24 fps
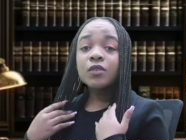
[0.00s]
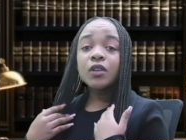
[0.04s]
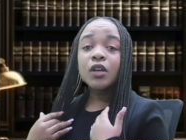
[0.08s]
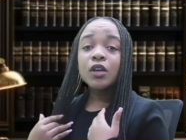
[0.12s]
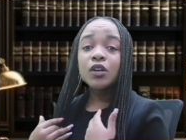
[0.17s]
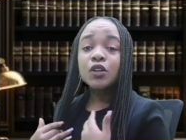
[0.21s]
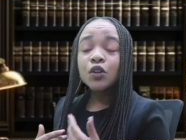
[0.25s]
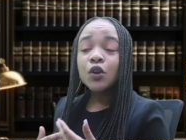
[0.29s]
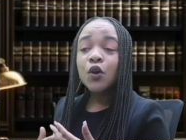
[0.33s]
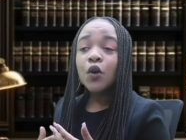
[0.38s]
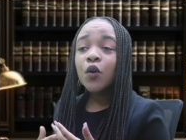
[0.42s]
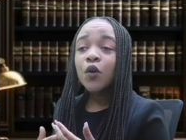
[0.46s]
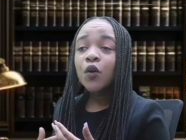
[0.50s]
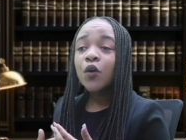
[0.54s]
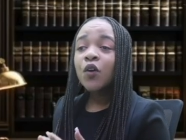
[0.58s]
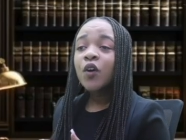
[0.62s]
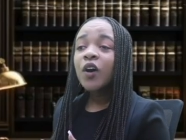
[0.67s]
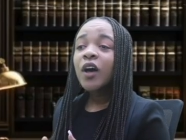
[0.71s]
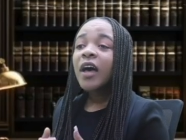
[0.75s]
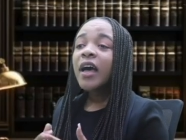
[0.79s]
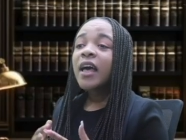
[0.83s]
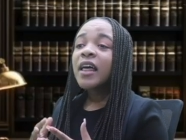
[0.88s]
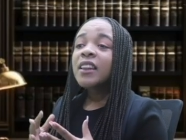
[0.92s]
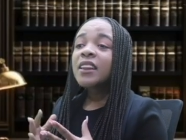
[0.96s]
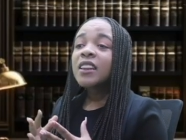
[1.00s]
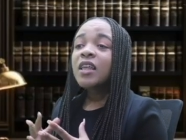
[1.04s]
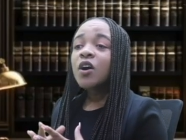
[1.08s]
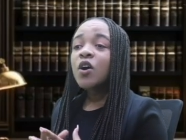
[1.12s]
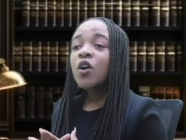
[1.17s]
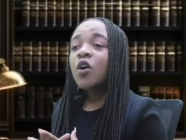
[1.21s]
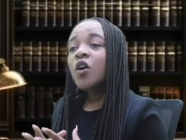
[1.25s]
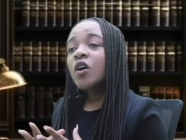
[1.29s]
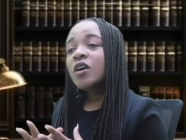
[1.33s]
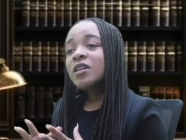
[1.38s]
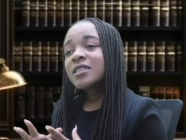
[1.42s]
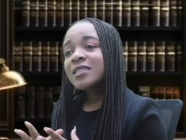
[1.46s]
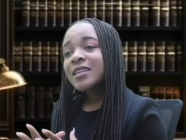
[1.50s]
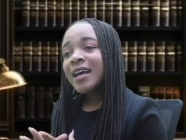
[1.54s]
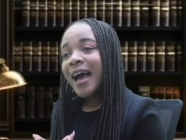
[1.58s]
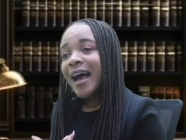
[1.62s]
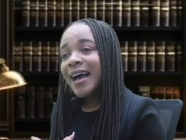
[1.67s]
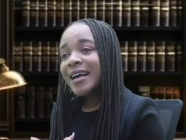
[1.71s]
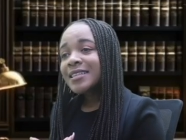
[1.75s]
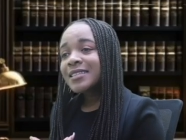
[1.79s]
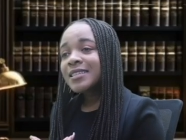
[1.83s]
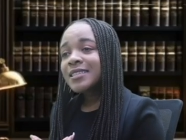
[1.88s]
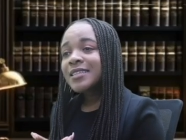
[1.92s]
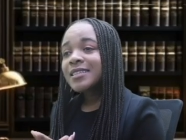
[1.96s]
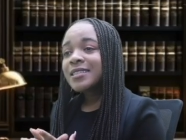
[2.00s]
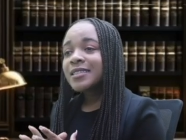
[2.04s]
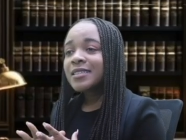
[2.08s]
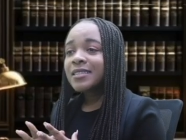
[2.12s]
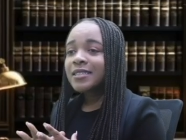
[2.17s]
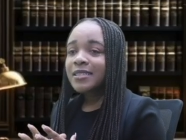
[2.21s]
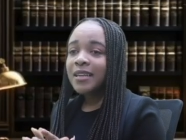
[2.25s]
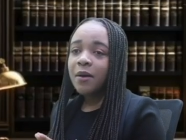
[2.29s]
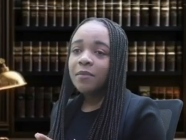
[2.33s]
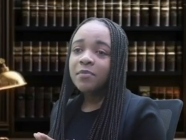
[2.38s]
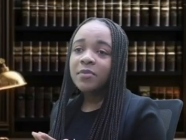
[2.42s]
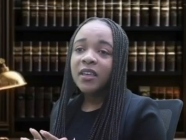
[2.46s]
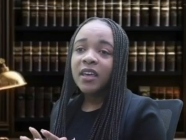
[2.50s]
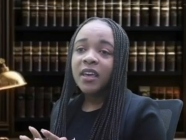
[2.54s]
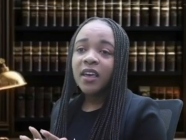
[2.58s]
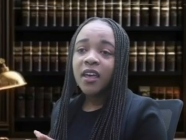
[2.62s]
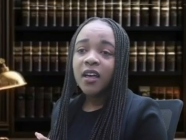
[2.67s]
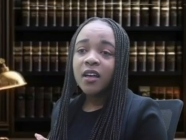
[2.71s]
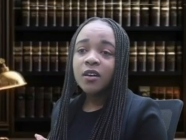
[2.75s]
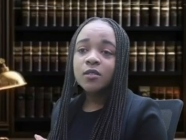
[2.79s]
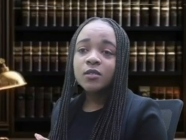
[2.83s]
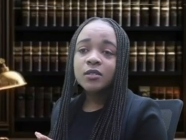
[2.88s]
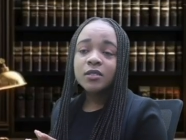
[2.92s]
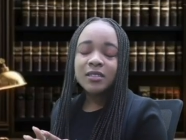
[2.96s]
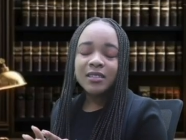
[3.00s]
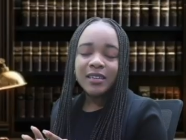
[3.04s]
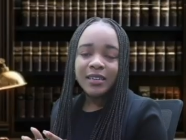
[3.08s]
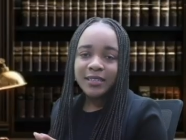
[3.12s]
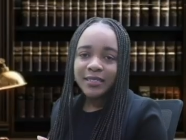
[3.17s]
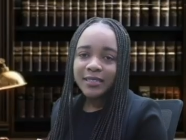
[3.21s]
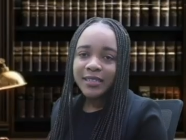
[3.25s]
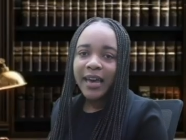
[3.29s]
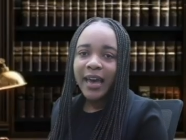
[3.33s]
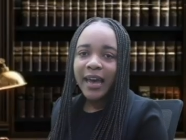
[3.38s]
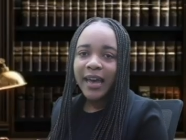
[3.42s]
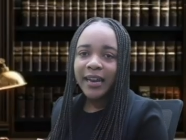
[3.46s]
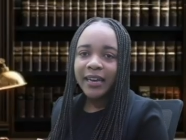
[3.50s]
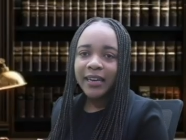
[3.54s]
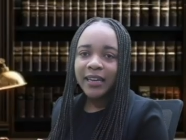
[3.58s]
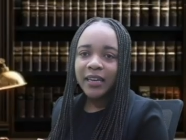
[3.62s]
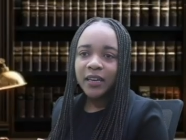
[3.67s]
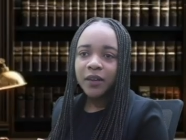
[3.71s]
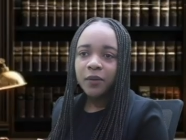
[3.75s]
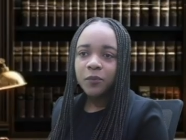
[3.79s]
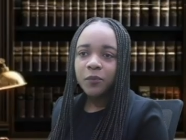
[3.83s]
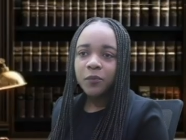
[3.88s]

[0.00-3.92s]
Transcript: No, the courts ask something else entirely.